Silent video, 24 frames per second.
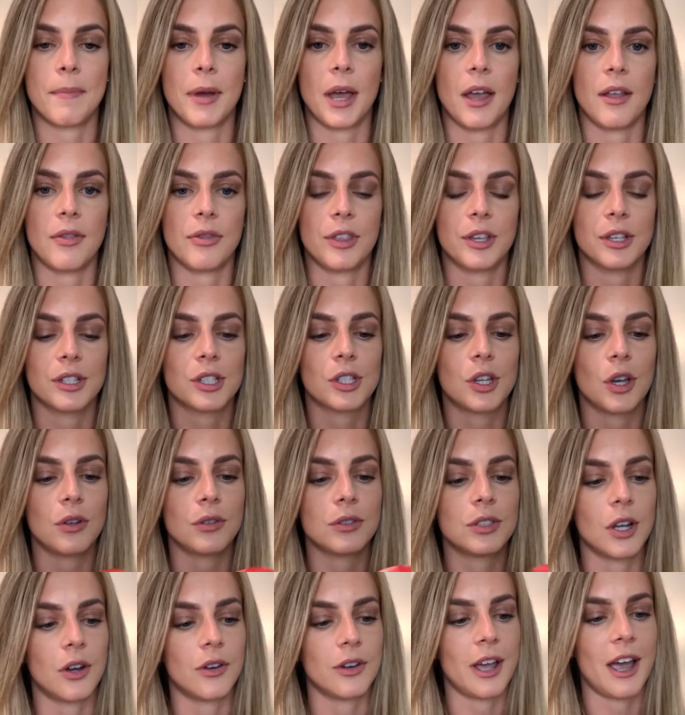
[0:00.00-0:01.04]
But this Go
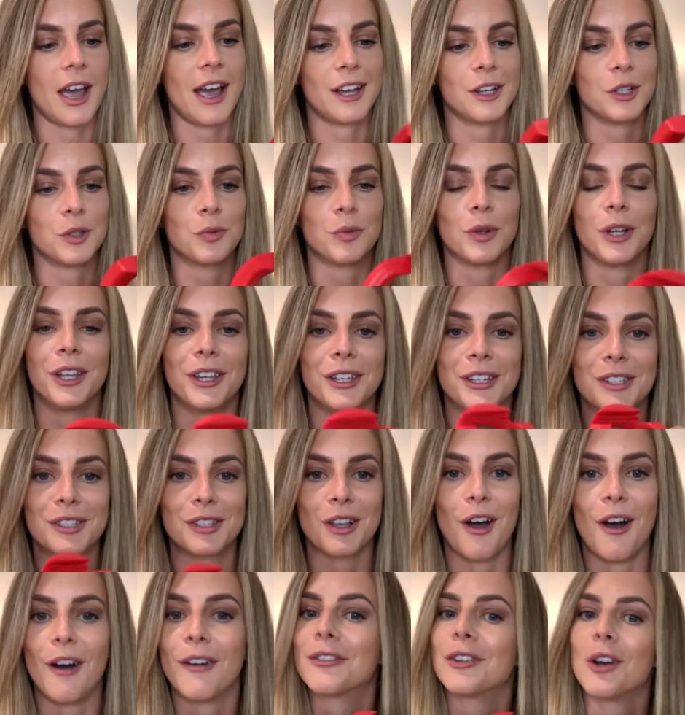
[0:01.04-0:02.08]
Donut has really
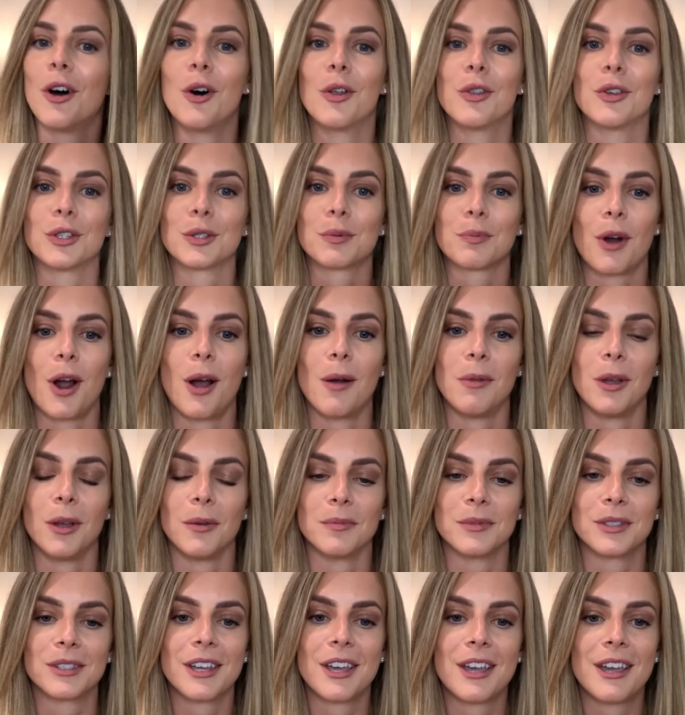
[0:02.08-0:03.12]
solved all those
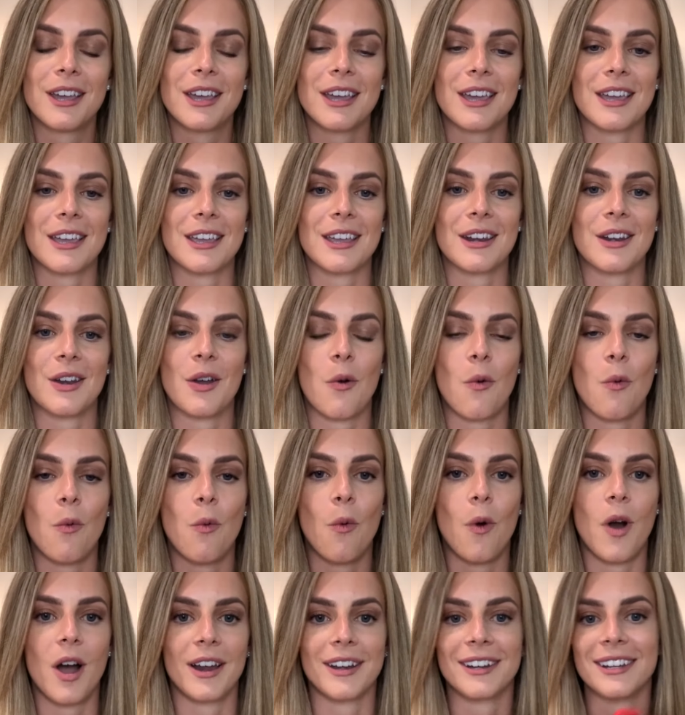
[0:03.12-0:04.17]
problems in
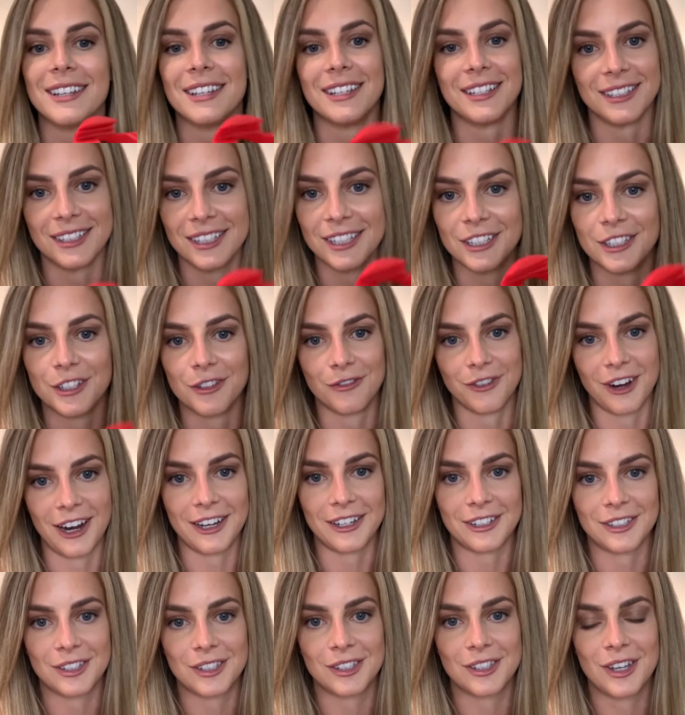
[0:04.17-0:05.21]
one easy
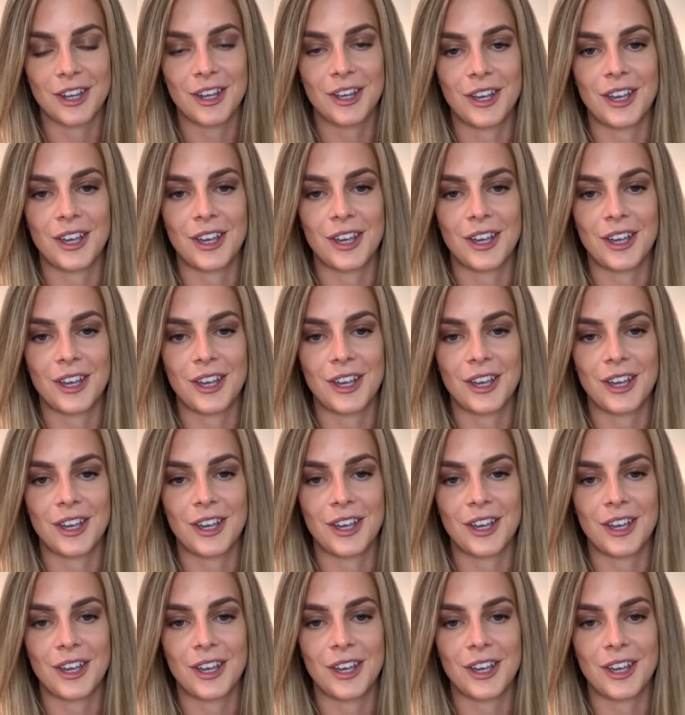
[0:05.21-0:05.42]
device.